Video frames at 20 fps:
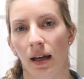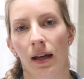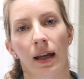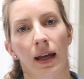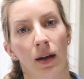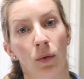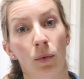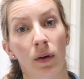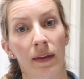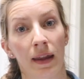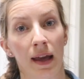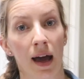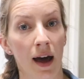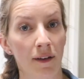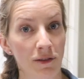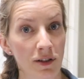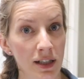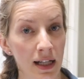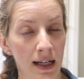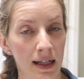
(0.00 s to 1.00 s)
And when they
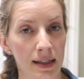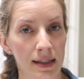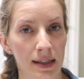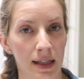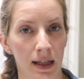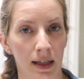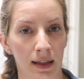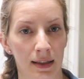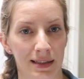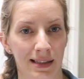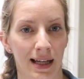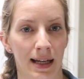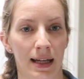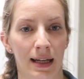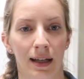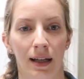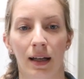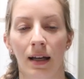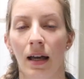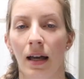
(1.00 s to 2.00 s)
advertise things
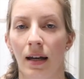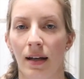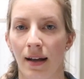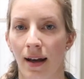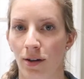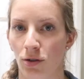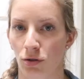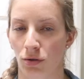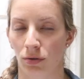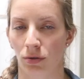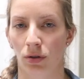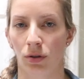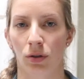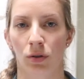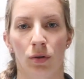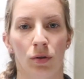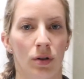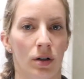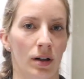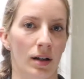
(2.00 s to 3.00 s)
like natural
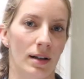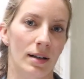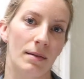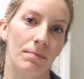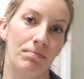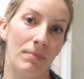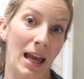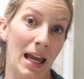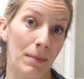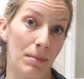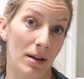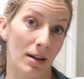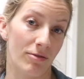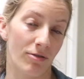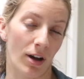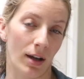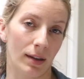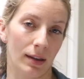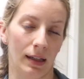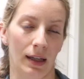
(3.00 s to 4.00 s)
or baby
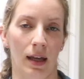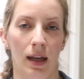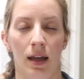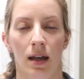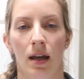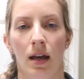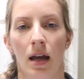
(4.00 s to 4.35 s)
friendly,